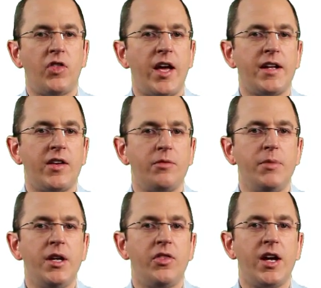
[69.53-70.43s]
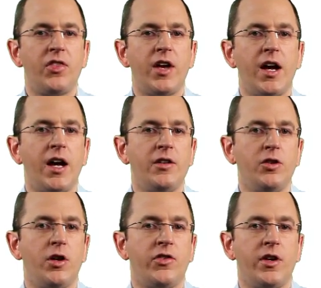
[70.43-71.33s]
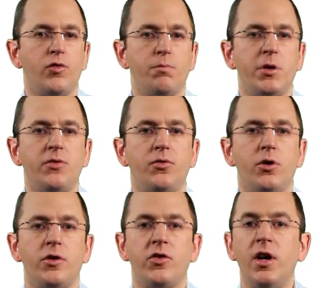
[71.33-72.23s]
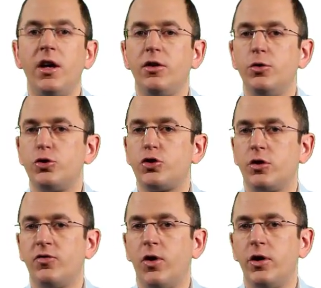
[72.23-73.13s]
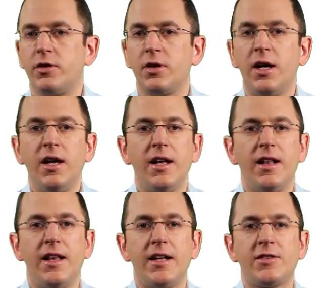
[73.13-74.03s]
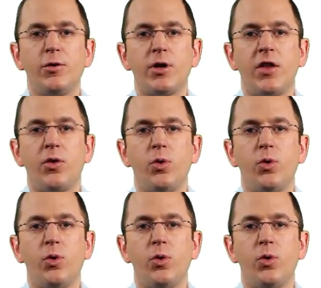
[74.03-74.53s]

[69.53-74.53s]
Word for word: that doesn't mean that there are not several pitfalls you should avoid. Let's look at the